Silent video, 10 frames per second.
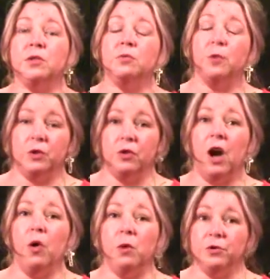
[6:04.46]

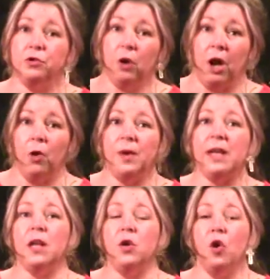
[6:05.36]
Withdrawals
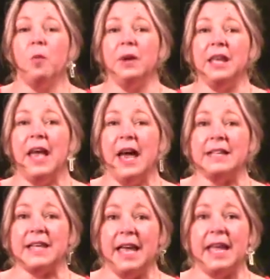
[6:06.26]
drawing normally
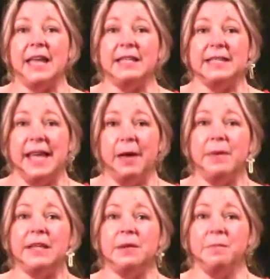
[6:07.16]
has a
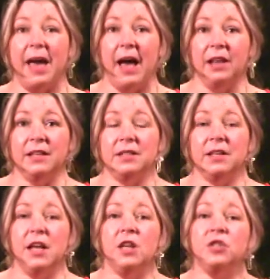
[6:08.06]
debit balance,
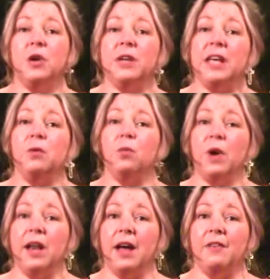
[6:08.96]
so to get
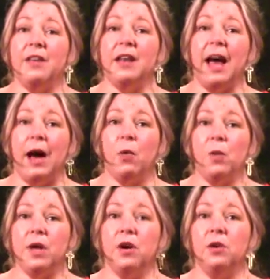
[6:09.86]
rid of it, I
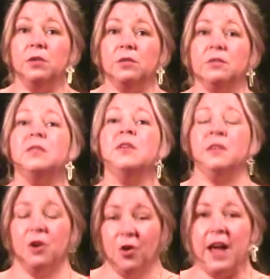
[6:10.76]
will
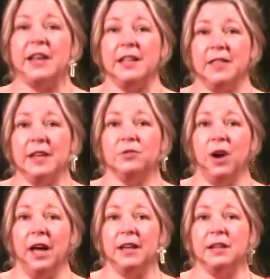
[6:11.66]
credit it. That's
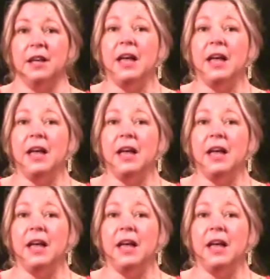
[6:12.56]
right.